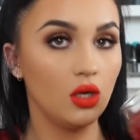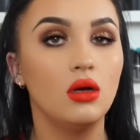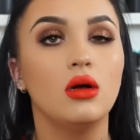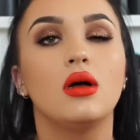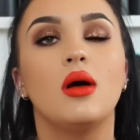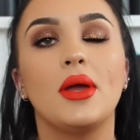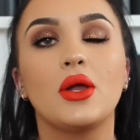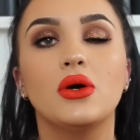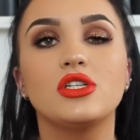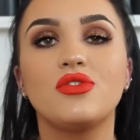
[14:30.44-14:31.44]
Oh
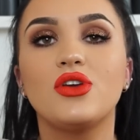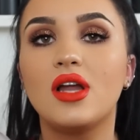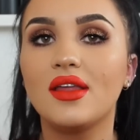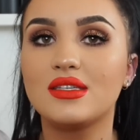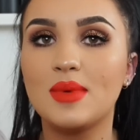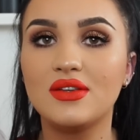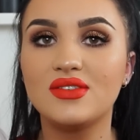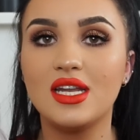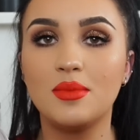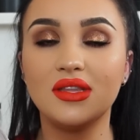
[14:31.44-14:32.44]
my gosh, if you like the smell of
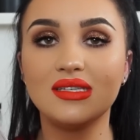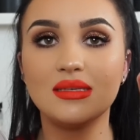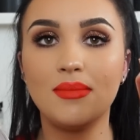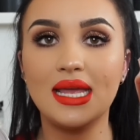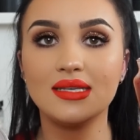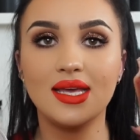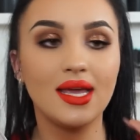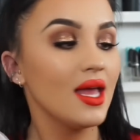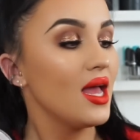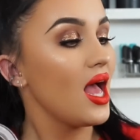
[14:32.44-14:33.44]
cinnamon, this is
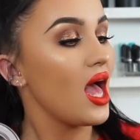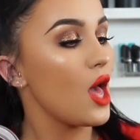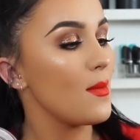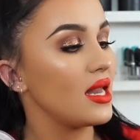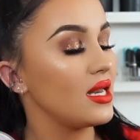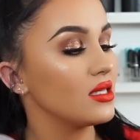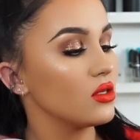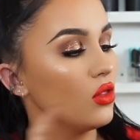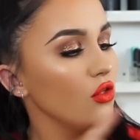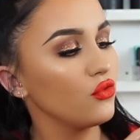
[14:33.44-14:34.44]
amazing. And
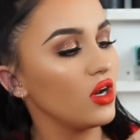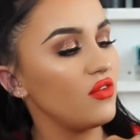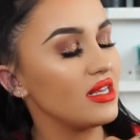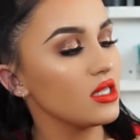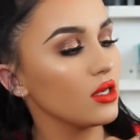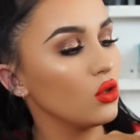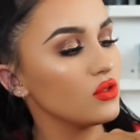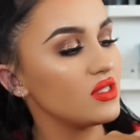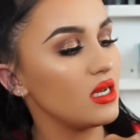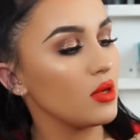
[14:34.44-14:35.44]
it, on the front of it, it's like
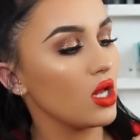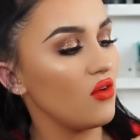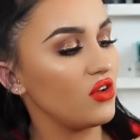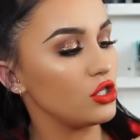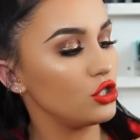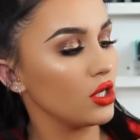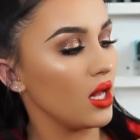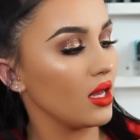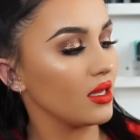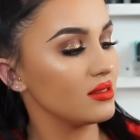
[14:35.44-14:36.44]
got cinnamon covered in
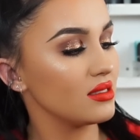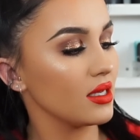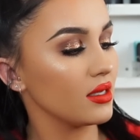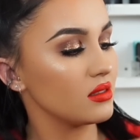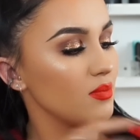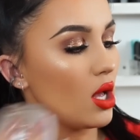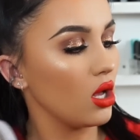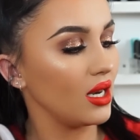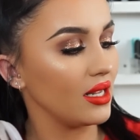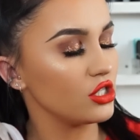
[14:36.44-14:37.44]
sugar because it's like a
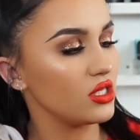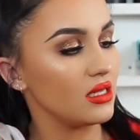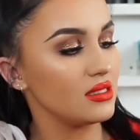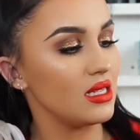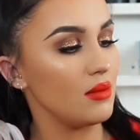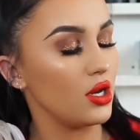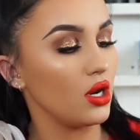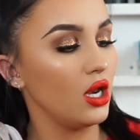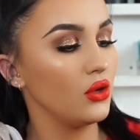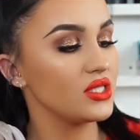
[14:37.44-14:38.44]
sparkling cinnamon.
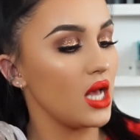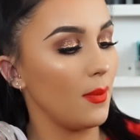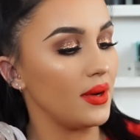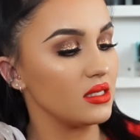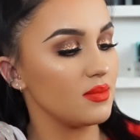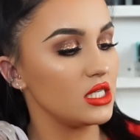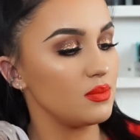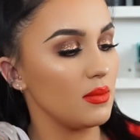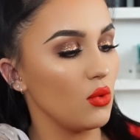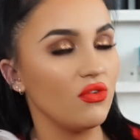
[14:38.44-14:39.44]
I looked it up and it's meant
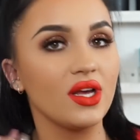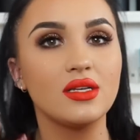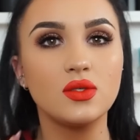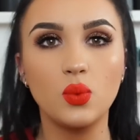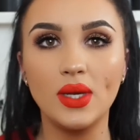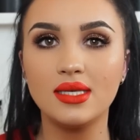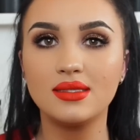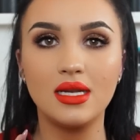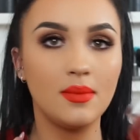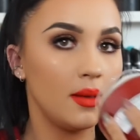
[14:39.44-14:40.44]
to be more of like a
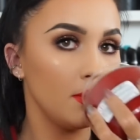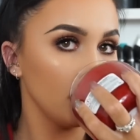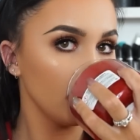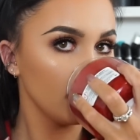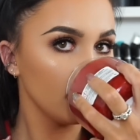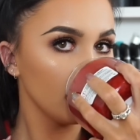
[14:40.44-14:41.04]
sweet cinnamon.